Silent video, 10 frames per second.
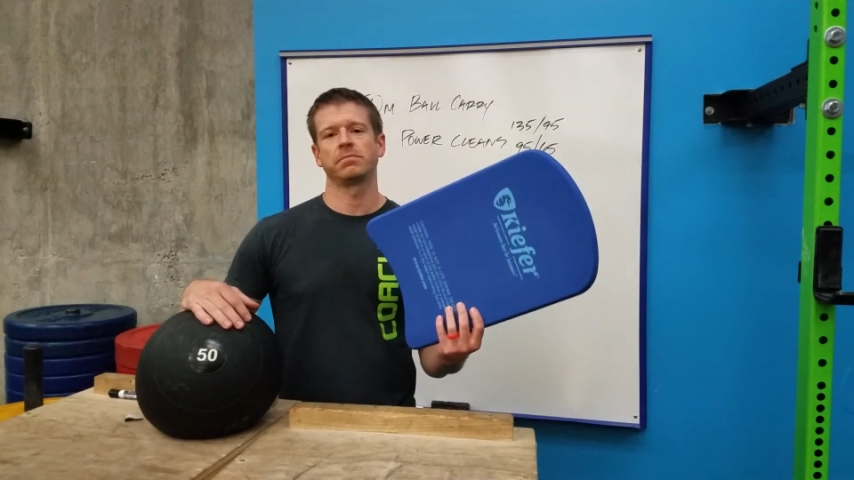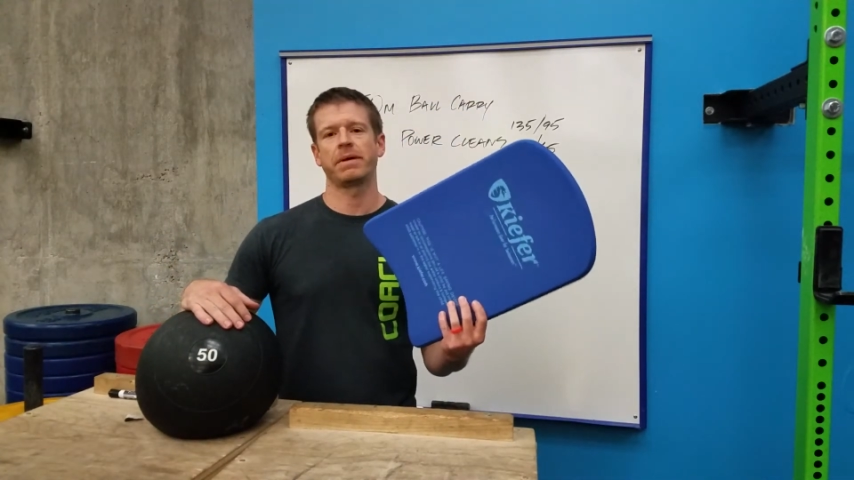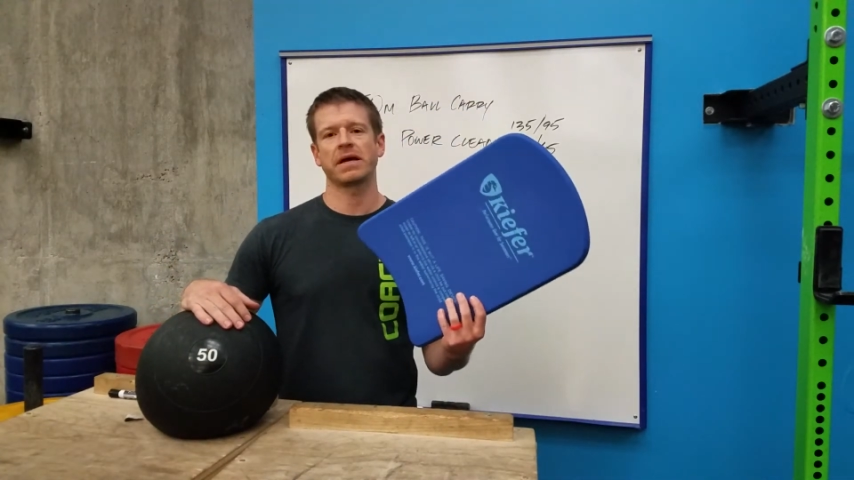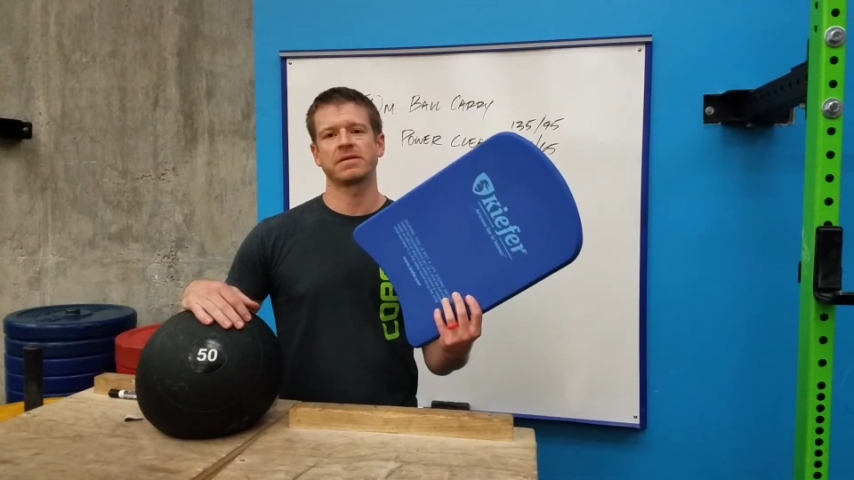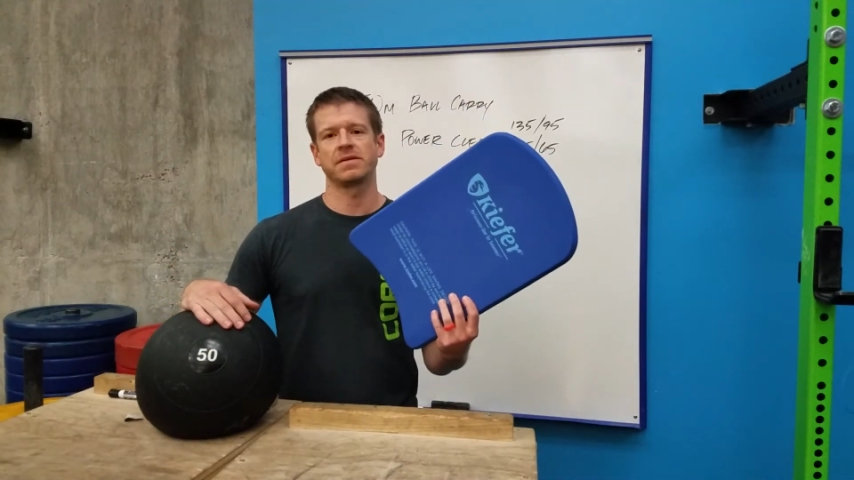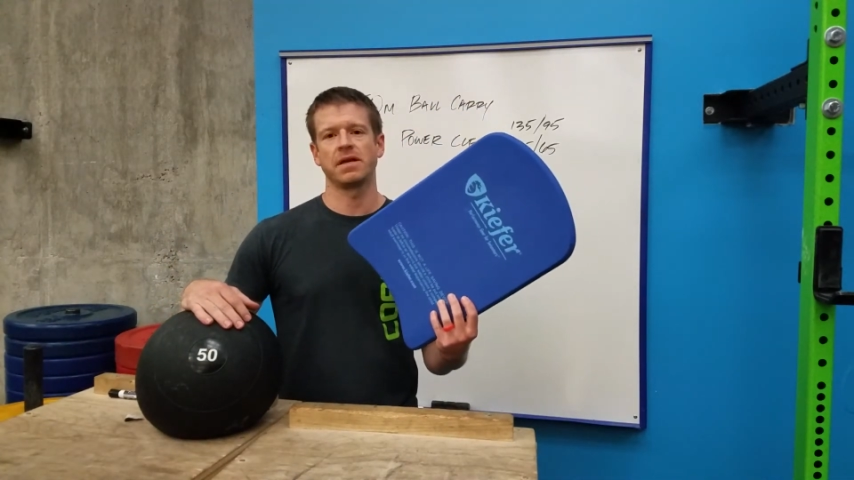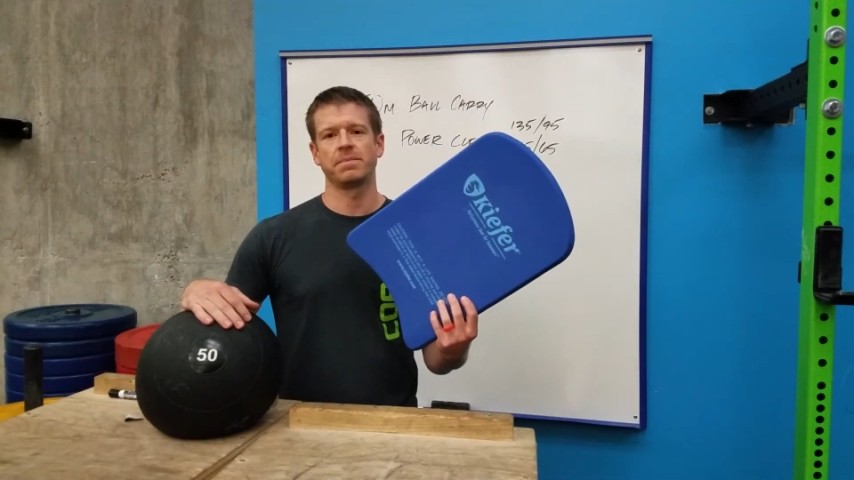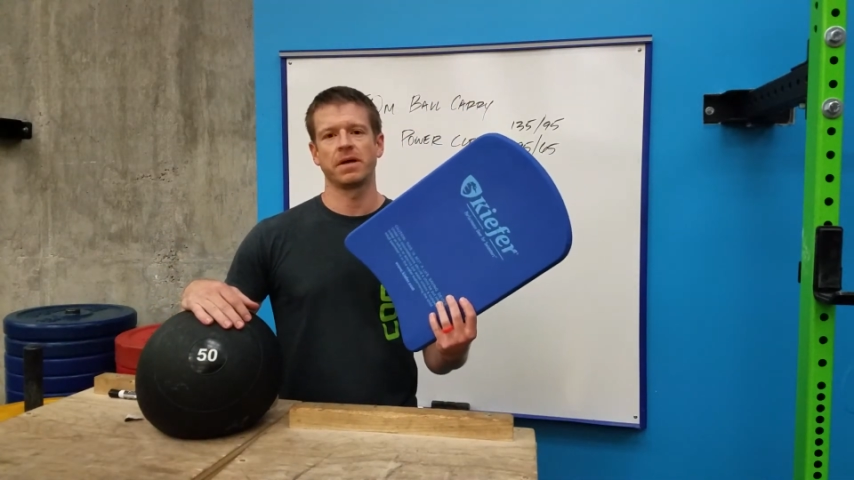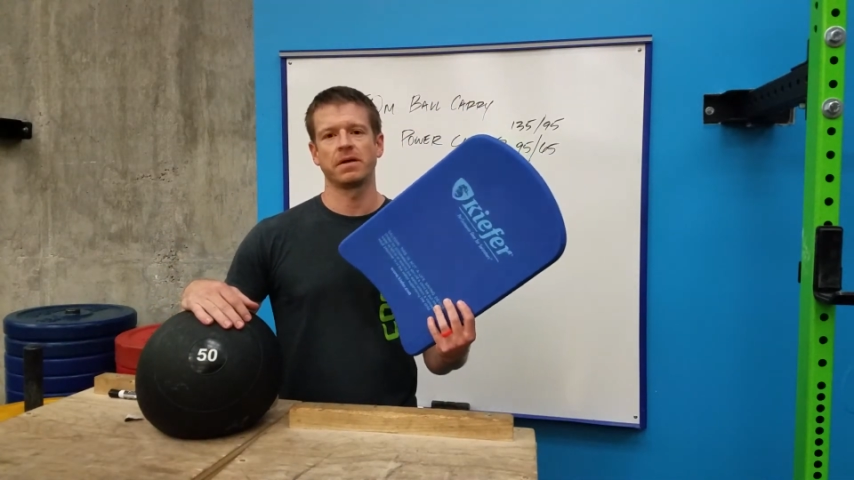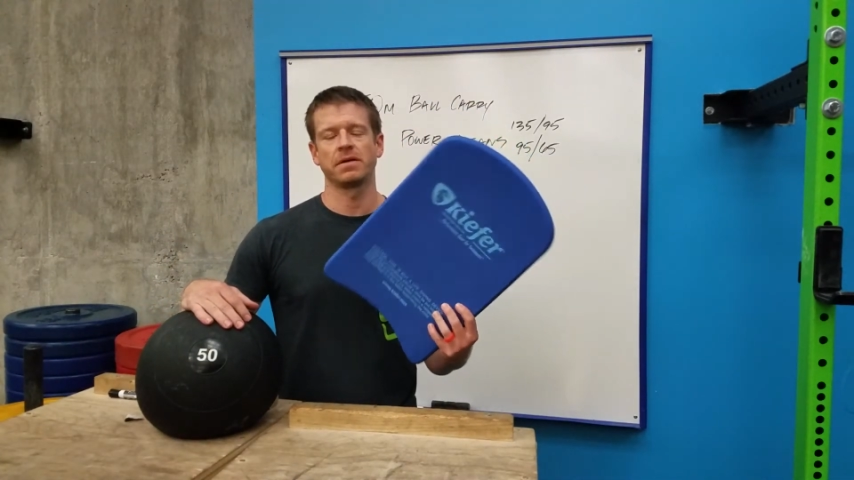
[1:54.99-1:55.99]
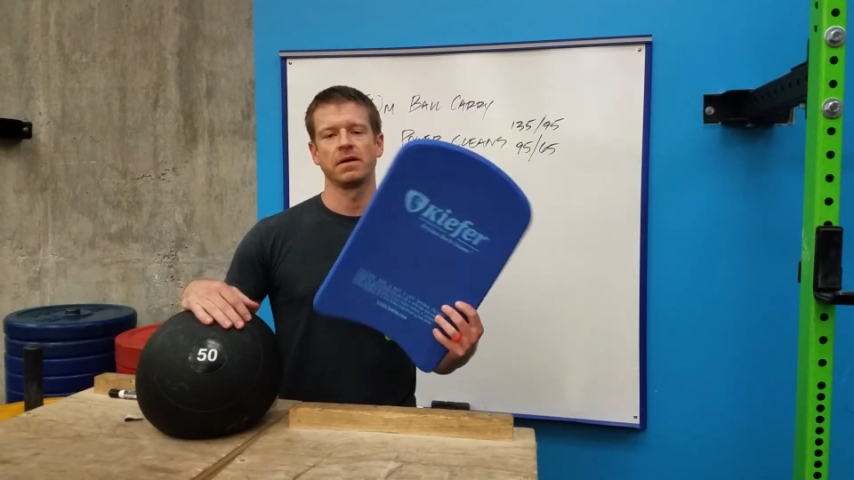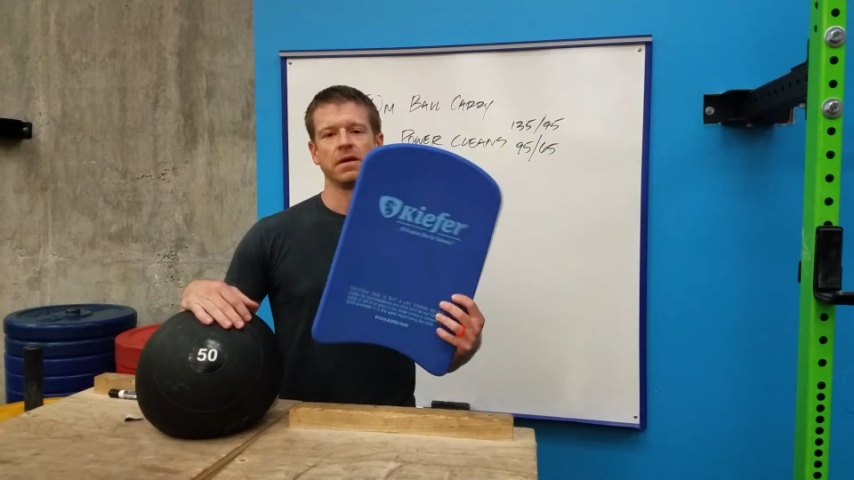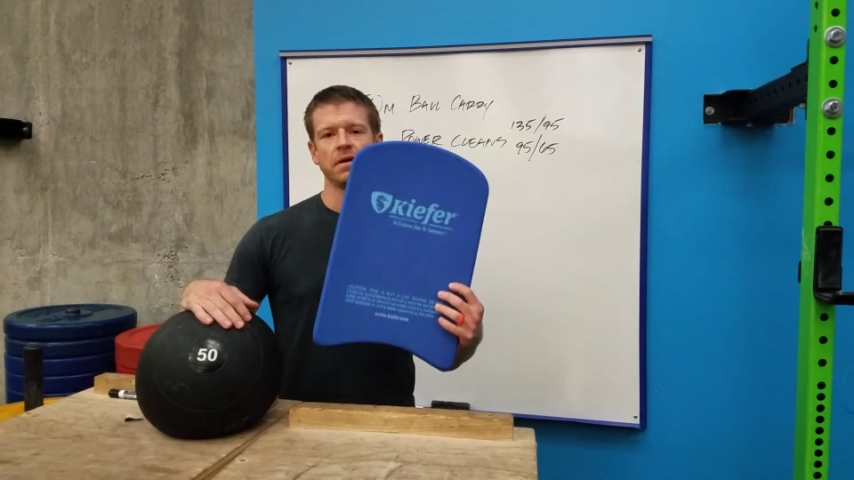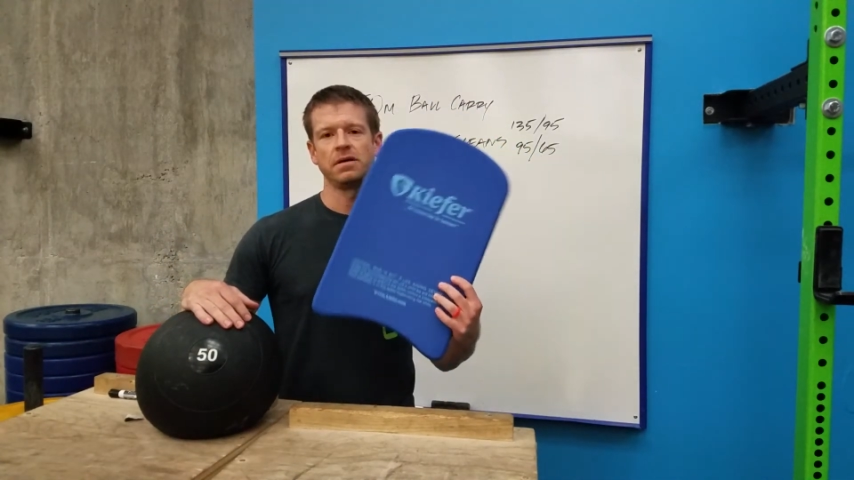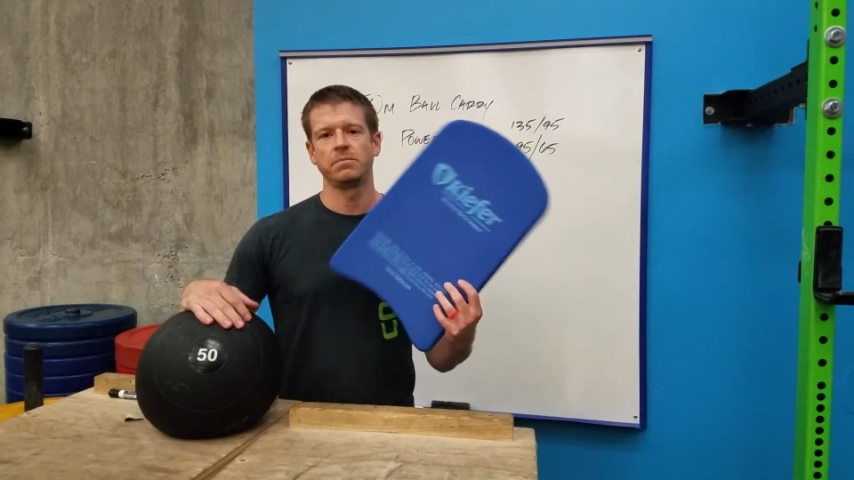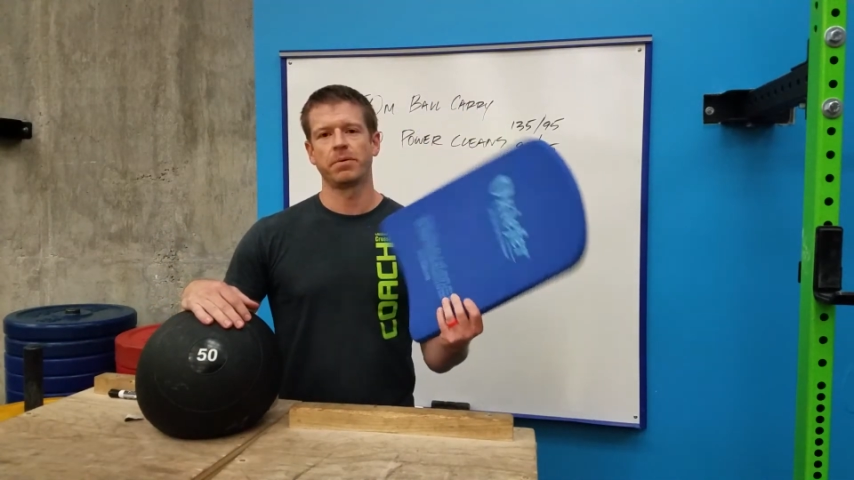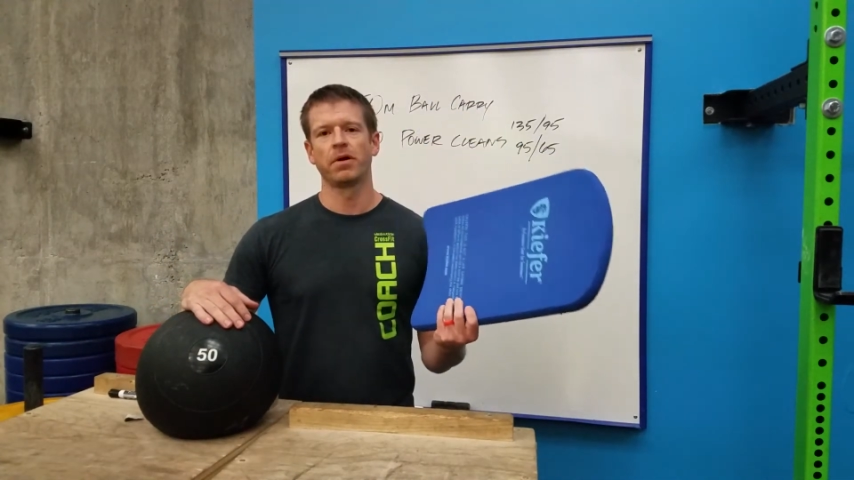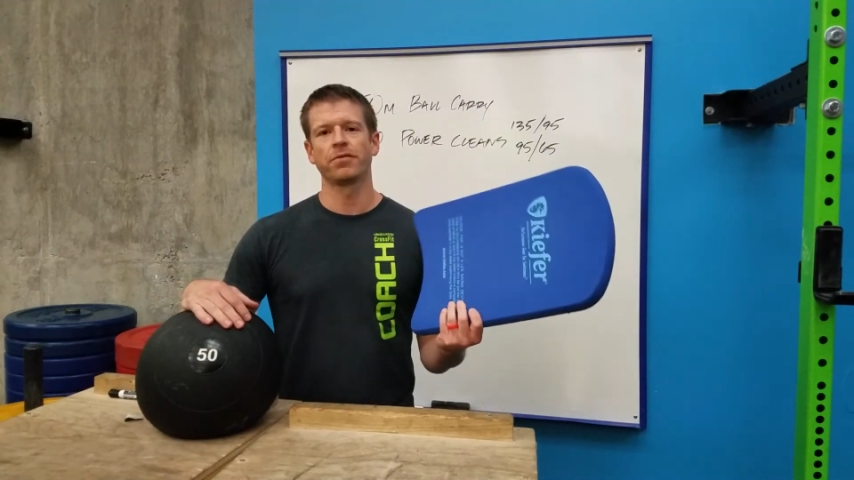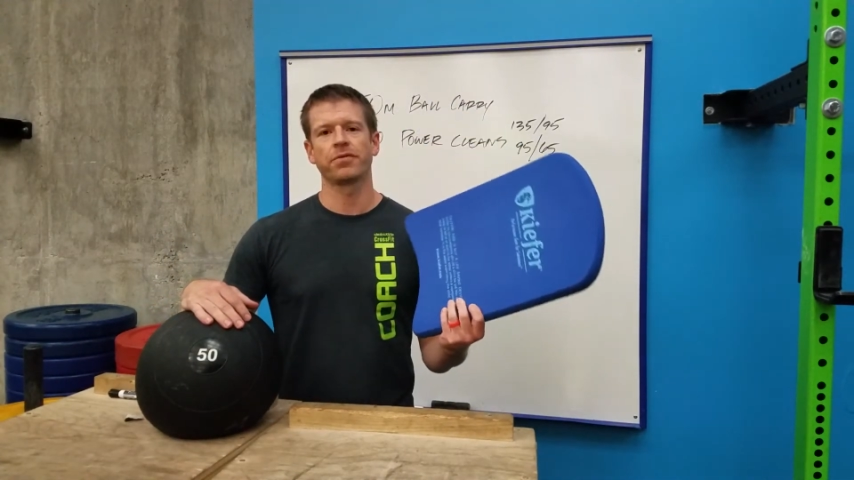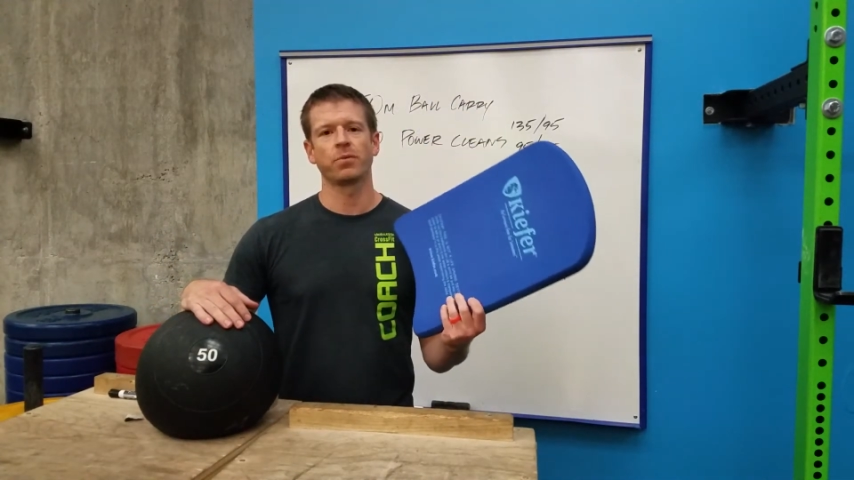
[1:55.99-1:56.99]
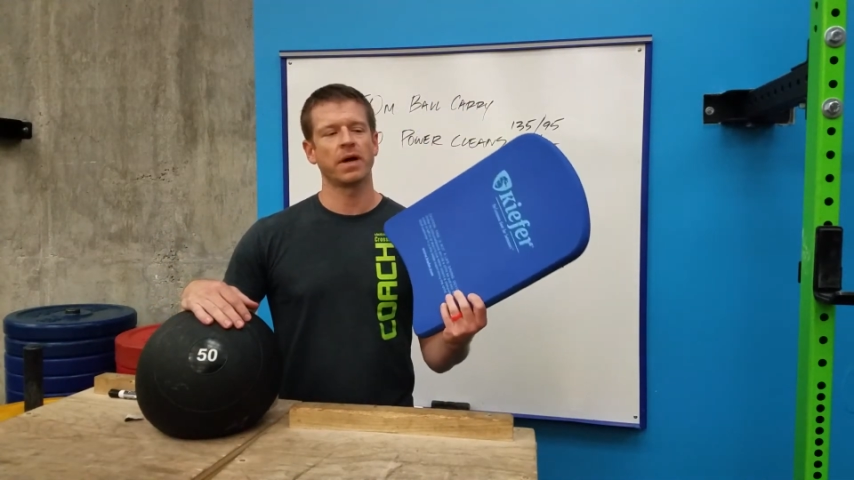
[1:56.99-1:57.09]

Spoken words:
back to the deep end. You both will